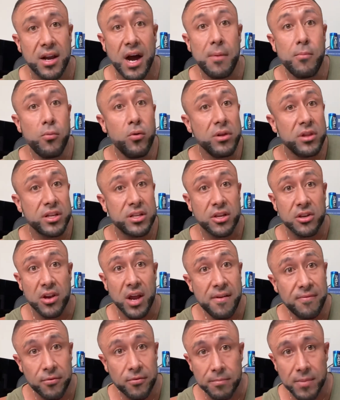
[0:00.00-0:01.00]
I'm willing to die
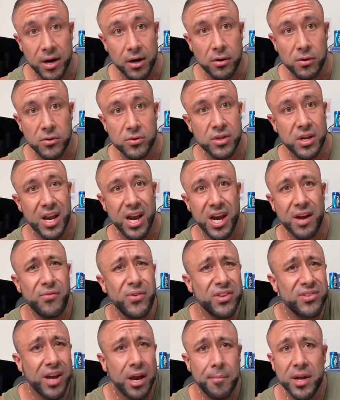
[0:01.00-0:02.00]
for my goals every
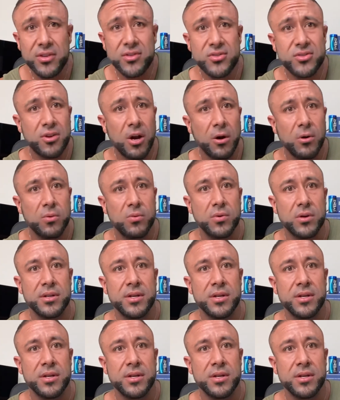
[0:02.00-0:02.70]
time I start one.